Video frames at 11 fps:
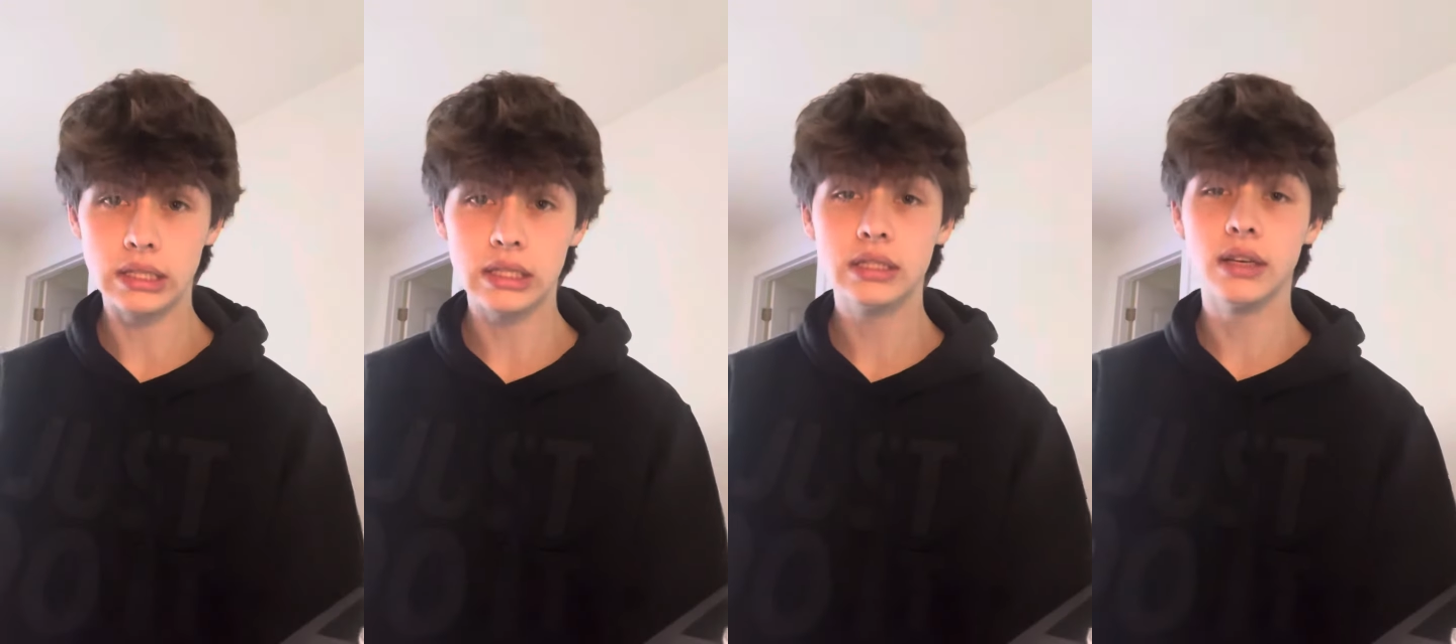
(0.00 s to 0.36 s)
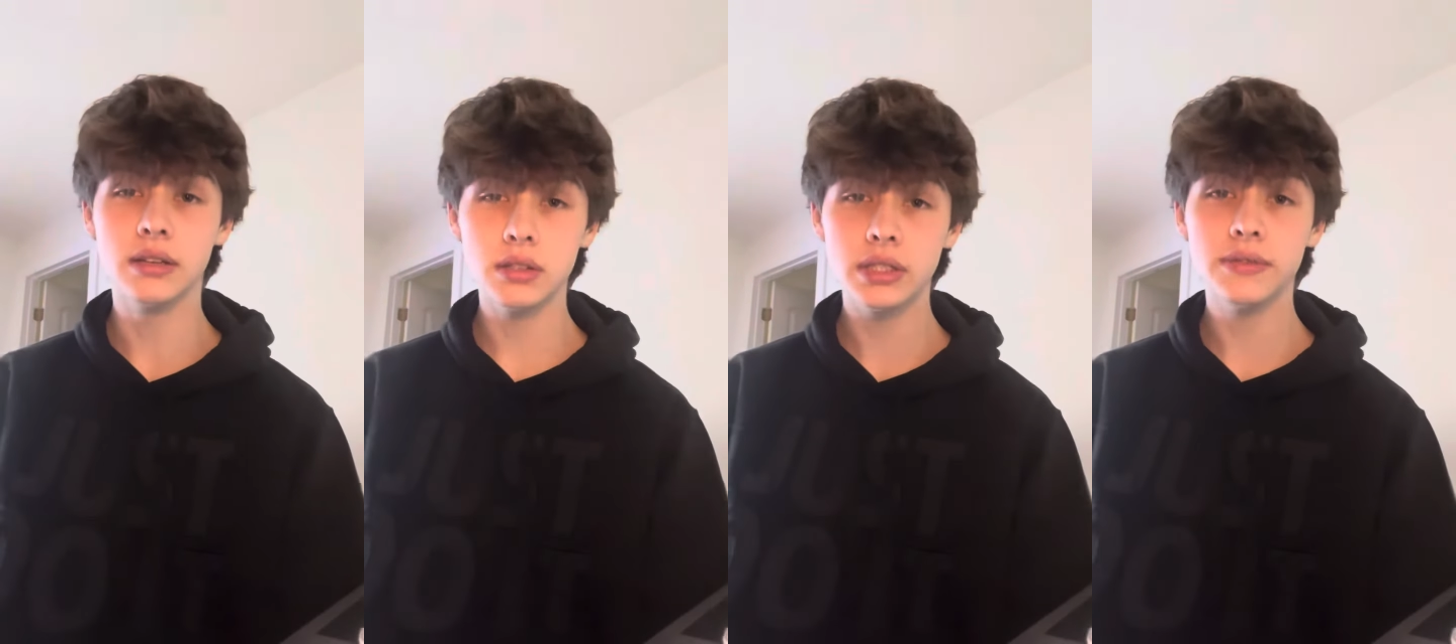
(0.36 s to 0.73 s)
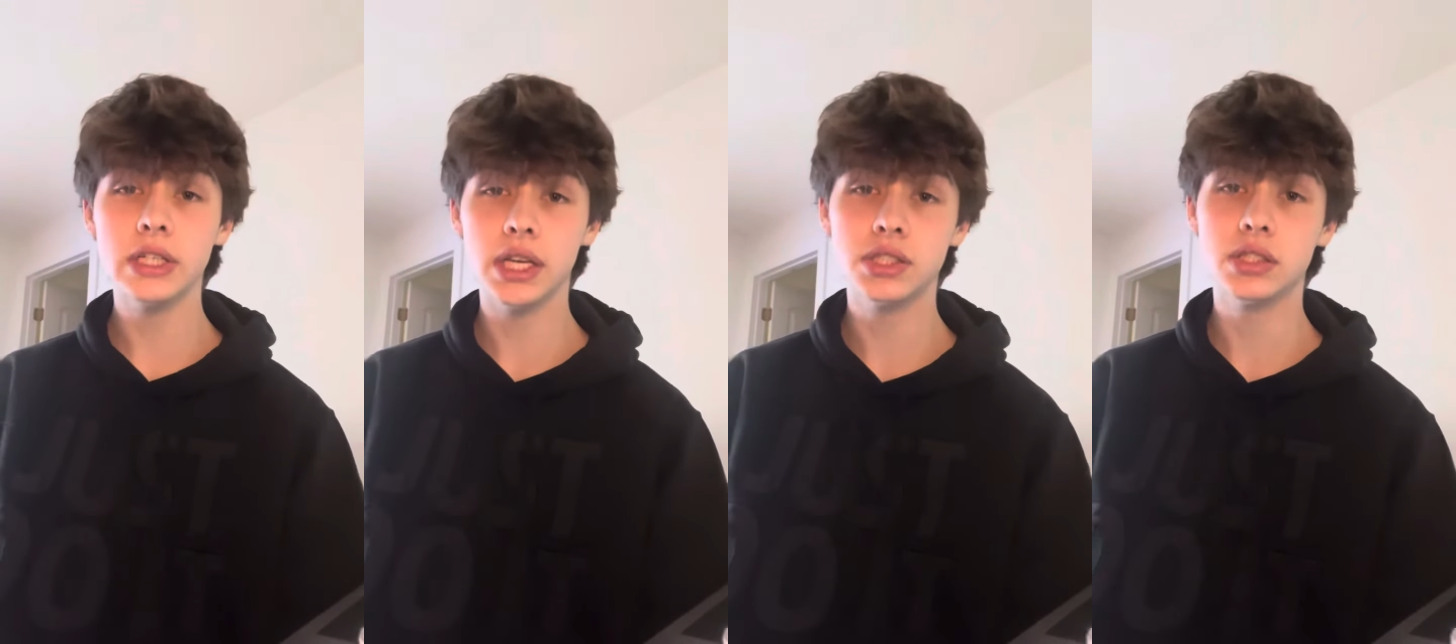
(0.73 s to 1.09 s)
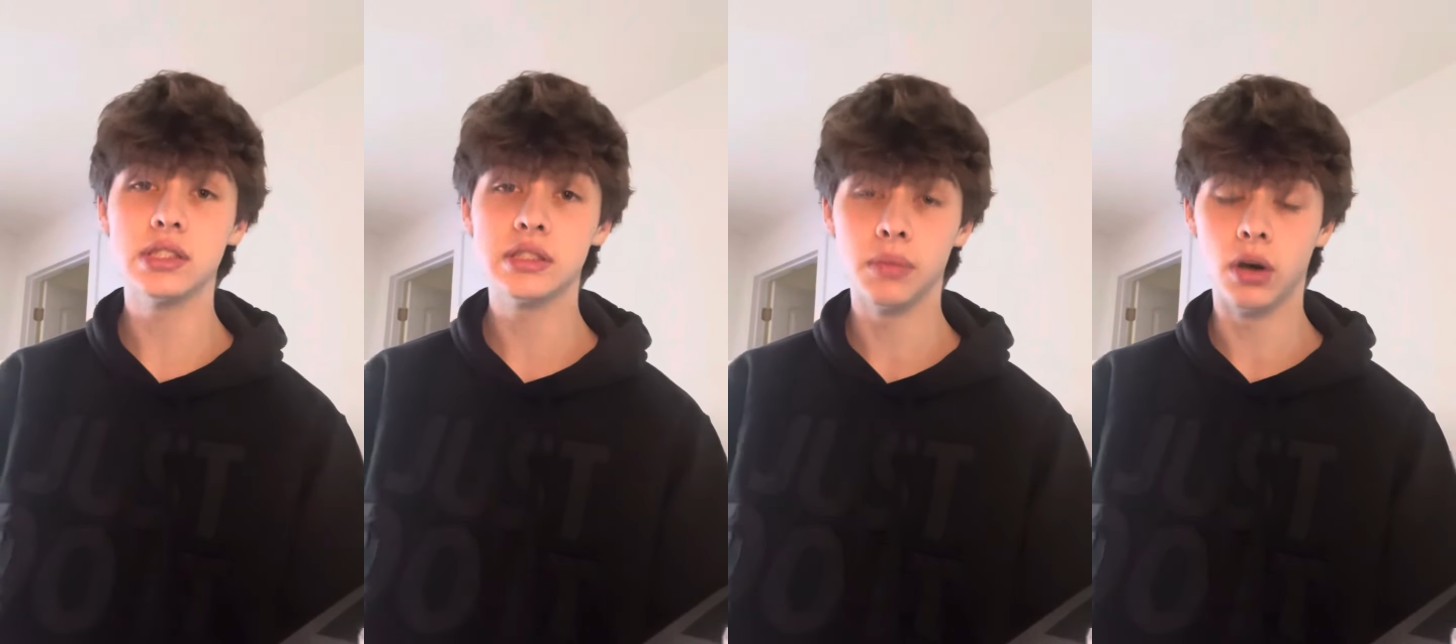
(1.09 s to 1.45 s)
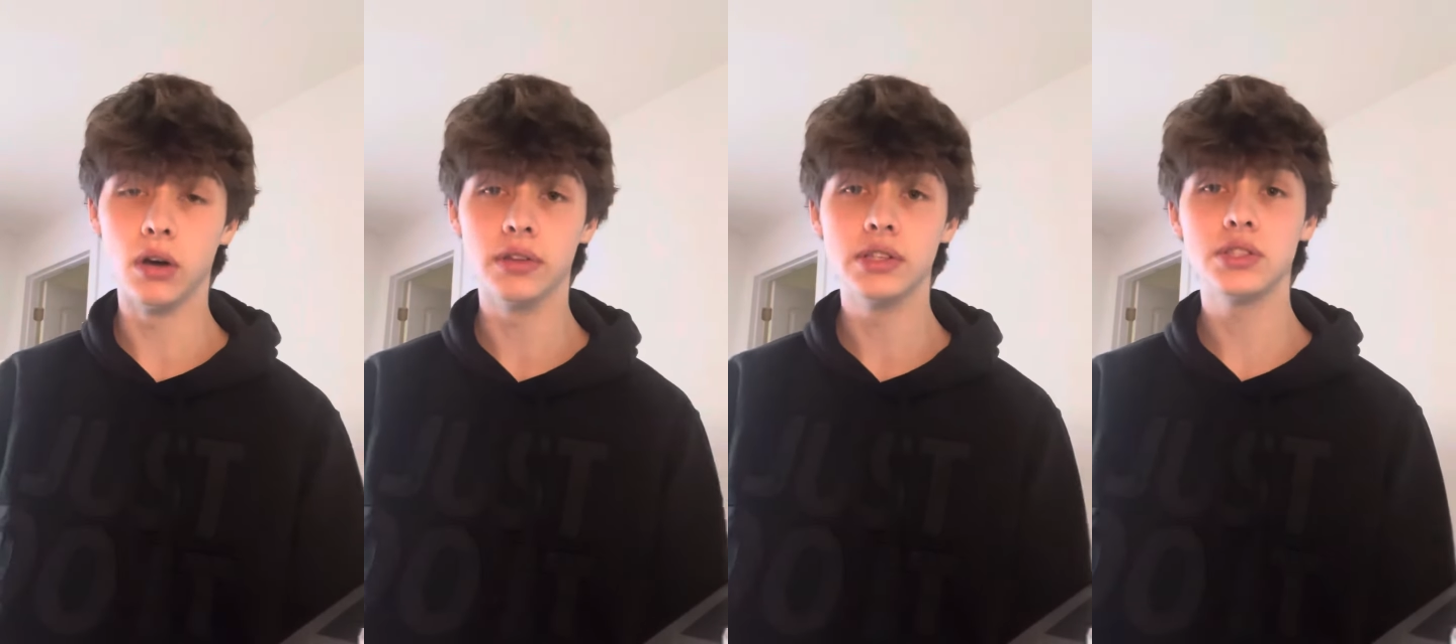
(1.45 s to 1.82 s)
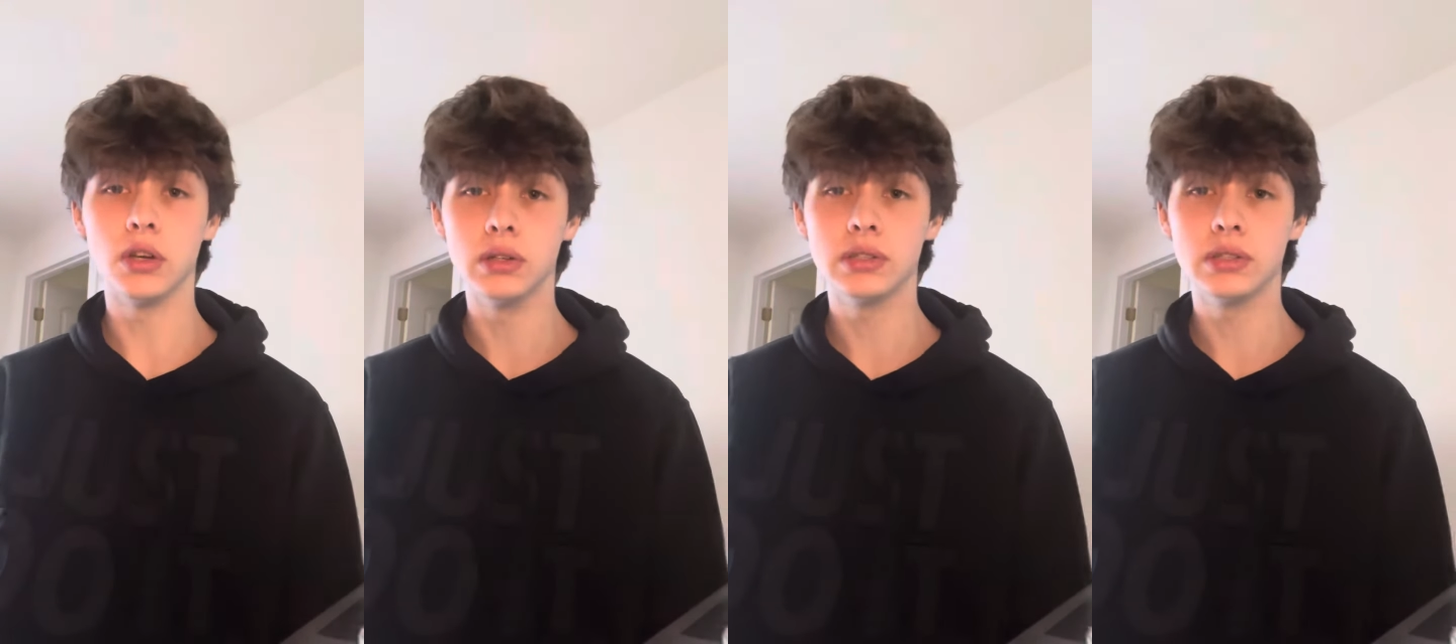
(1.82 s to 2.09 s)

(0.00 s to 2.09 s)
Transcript: the standard deviation is small, this shows